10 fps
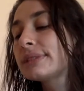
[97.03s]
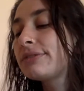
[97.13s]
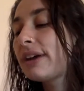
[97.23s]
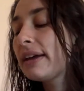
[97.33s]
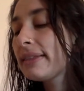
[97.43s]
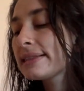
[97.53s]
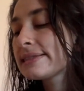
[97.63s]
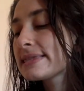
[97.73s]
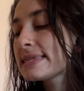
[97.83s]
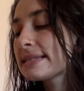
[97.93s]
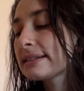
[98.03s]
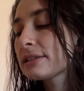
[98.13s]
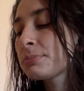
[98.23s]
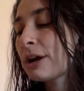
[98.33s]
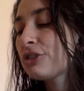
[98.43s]
finally, this
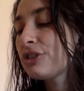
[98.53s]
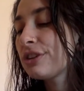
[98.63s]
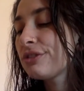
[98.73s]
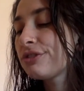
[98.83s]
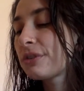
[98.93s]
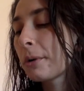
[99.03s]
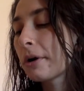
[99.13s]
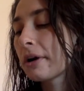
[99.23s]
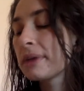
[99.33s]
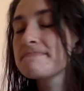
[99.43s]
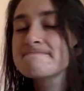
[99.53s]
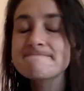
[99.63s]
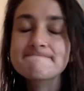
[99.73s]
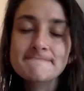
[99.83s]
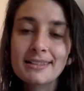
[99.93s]
expression for
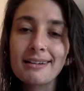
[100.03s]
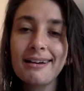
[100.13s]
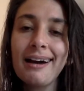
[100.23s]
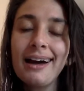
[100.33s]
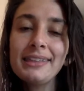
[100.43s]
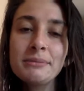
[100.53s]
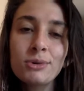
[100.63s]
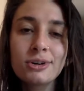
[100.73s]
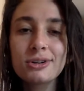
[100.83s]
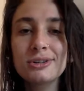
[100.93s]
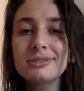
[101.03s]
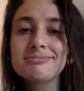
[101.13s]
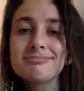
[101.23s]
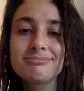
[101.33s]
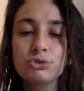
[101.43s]
ánimo,
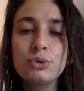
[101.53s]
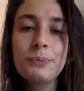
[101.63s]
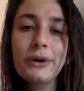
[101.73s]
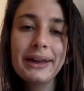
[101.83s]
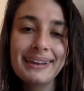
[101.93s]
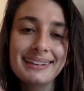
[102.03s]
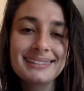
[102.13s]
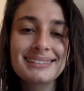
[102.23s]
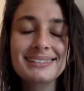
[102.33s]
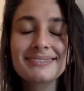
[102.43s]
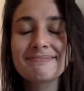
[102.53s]
tú puedes.